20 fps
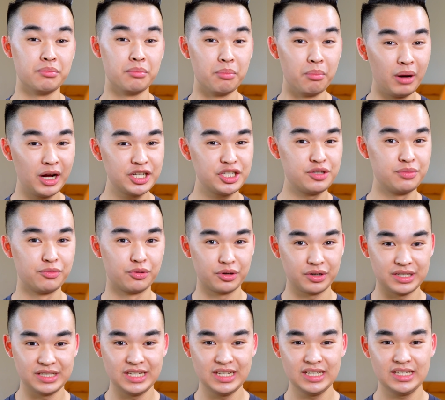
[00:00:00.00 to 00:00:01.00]
much
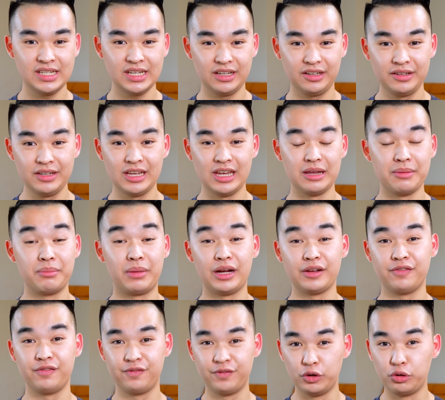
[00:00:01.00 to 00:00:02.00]
more detail in
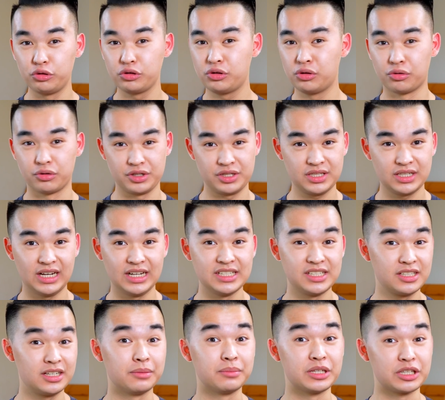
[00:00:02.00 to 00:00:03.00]
my full course
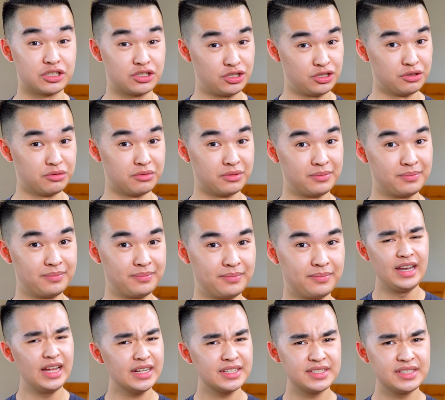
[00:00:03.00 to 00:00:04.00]
guides coming soon.
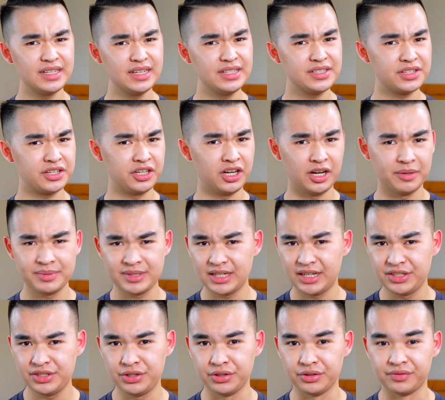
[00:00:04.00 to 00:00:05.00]
Next is Comp
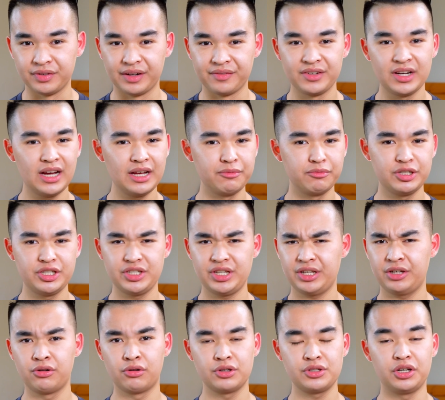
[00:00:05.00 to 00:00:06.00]
Sci 259, which is
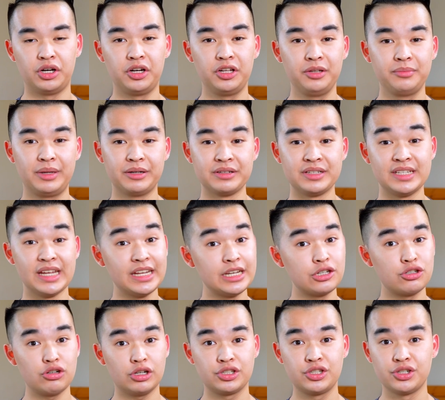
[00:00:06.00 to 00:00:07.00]
a course all about data
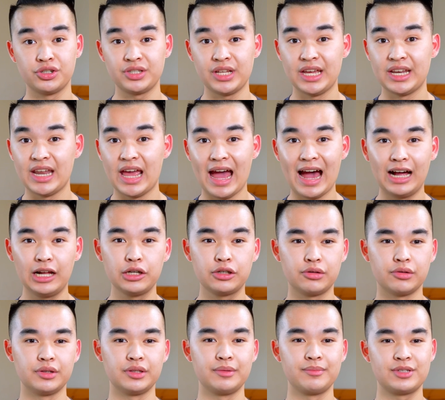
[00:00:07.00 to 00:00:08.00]
structures and
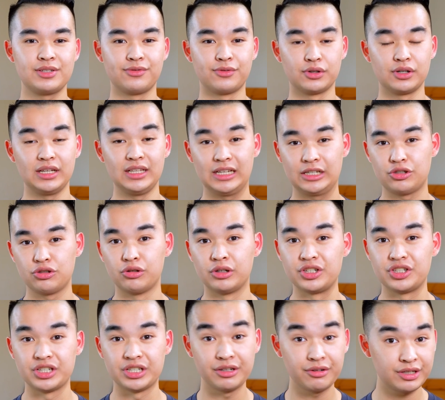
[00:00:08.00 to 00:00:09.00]
algorithms for electrical
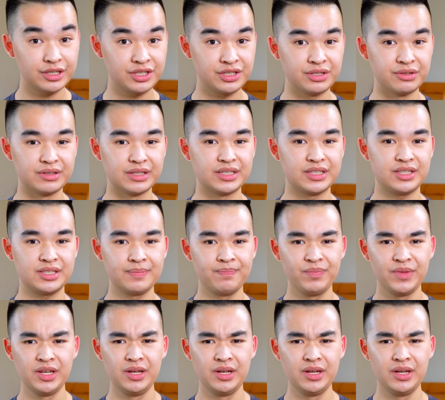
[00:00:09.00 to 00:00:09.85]
engineering students.